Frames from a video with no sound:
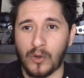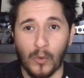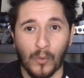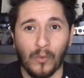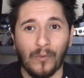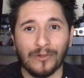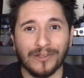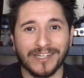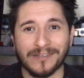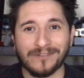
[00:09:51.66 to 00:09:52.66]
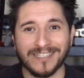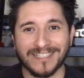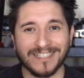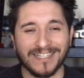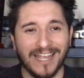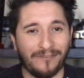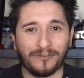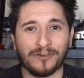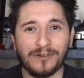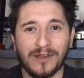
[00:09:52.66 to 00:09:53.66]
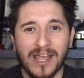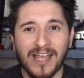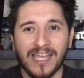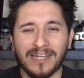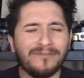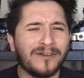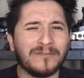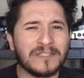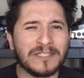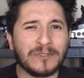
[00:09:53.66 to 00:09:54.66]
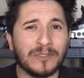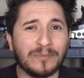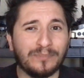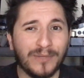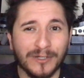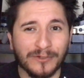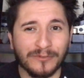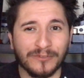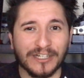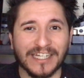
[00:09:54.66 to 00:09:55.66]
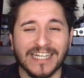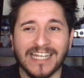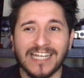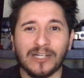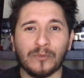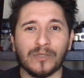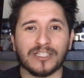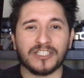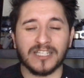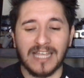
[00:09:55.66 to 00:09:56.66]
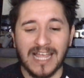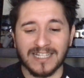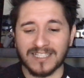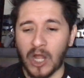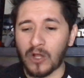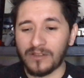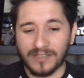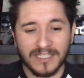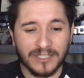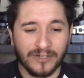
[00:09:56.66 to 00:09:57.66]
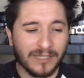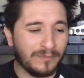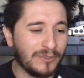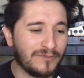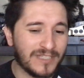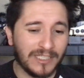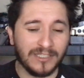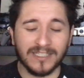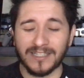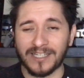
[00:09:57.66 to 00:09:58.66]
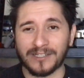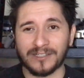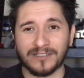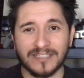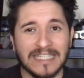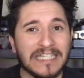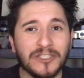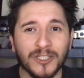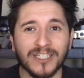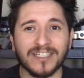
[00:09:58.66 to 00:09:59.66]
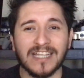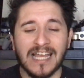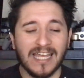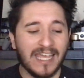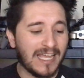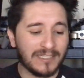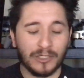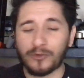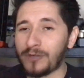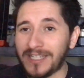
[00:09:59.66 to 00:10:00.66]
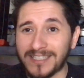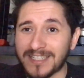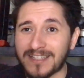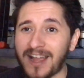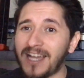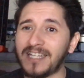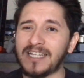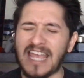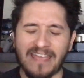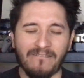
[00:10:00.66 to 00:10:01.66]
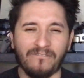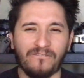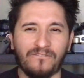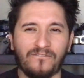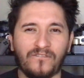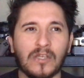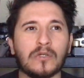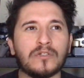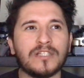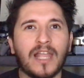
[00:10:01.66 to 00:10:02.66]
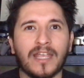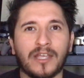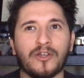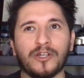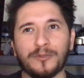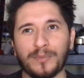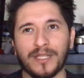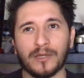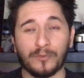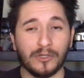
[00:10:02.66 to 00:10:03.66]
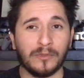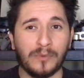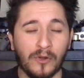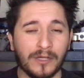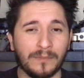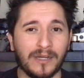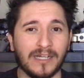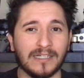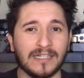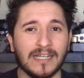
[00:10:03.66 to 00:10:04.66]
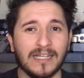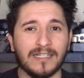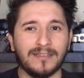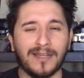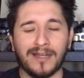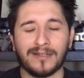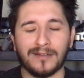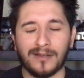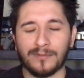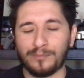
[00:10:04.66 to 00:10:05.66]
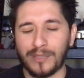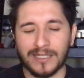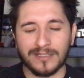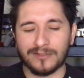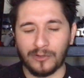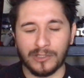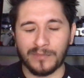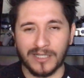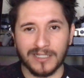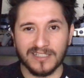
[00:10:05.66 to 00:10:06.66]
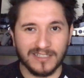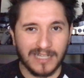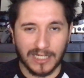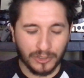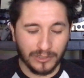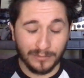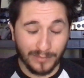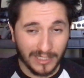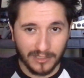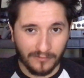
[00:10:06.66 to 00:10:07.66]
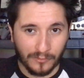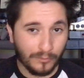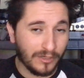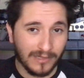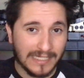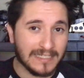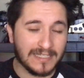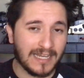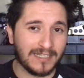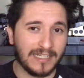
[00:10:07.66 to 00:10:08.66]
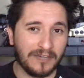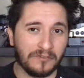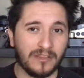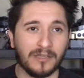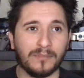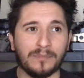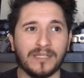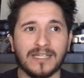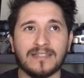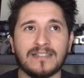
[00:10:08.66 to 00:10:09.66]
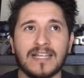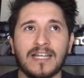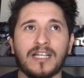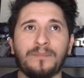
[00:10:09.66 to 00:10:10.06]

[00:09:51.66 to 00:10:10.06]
cool looking ones ever. It evolves into a Butterfree, which has all of these great moves that you can later teach it. It has a great design. It feels like it could be a real Pokemon, not based only because it's actually based off a real insect and everything, but because